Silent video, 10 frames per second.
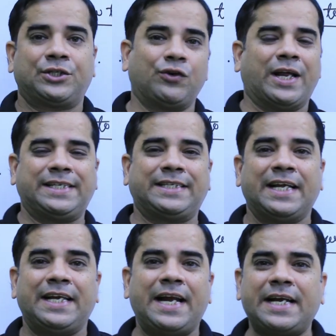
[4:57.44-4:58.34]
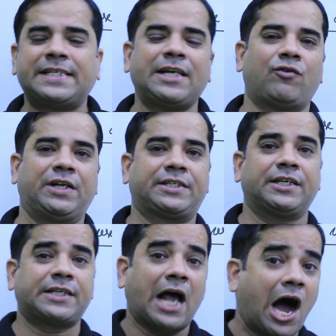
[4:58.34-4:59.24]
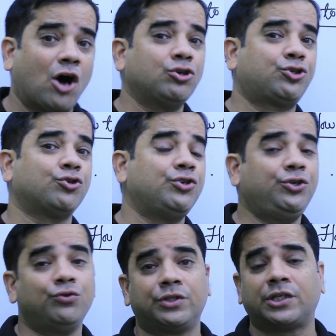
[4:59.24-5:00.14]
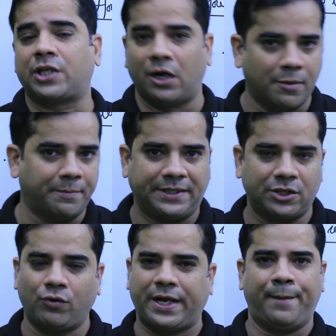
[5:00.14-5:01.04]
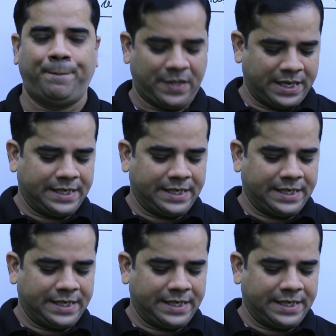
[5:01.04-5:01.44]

Students, let us now discuss how to use a thermometer. Okay.